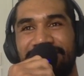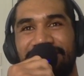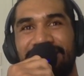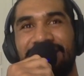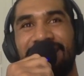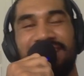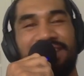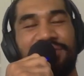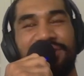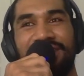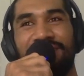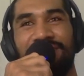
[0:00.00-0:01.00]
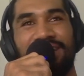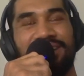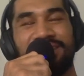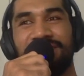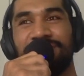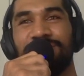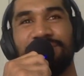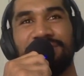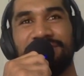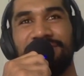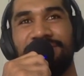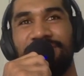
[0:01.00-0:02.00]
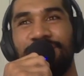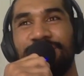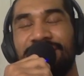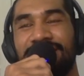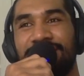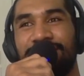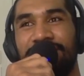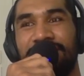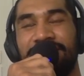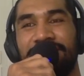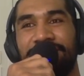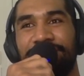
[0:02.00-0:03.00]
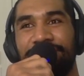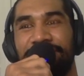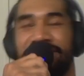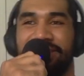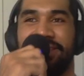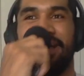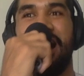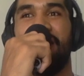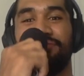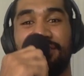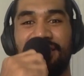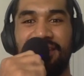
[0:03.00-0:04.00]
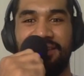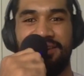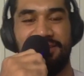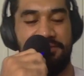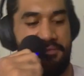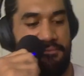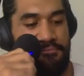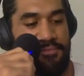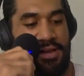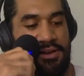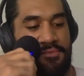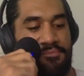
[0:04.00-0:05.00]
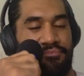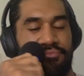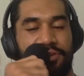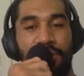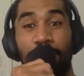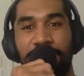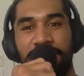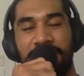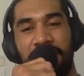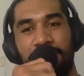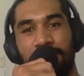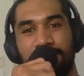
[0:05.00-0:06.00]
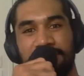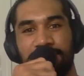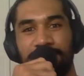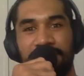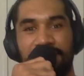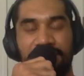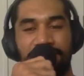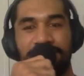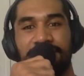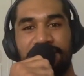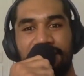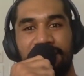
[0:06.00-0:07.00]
anyone that ran to us, we were just folding them, And after that, Waddy came up to me and he was like,